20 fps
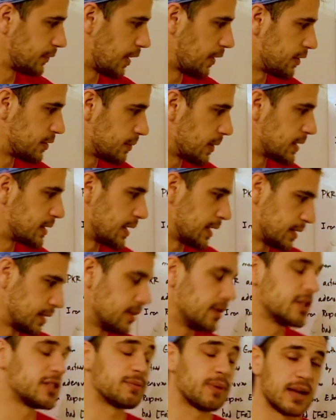Oh,
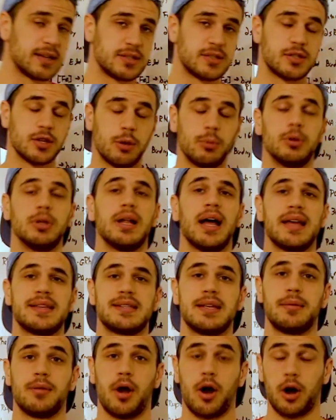spliceosomal
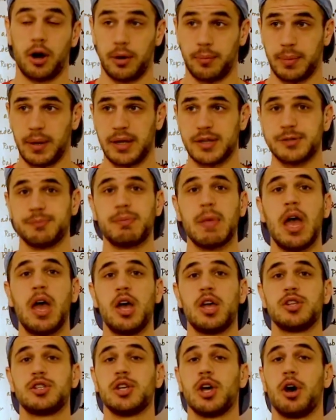SNRNPs.
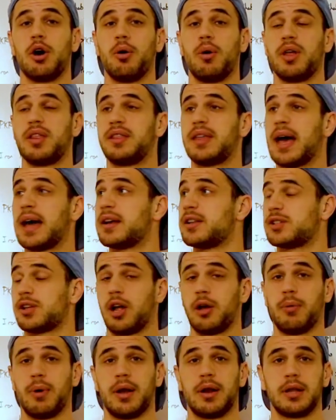So that is
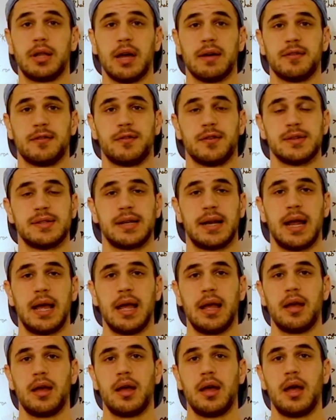all I wanted to cover for
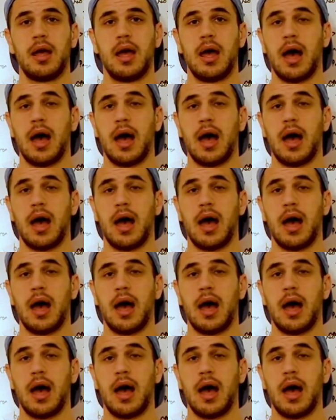today.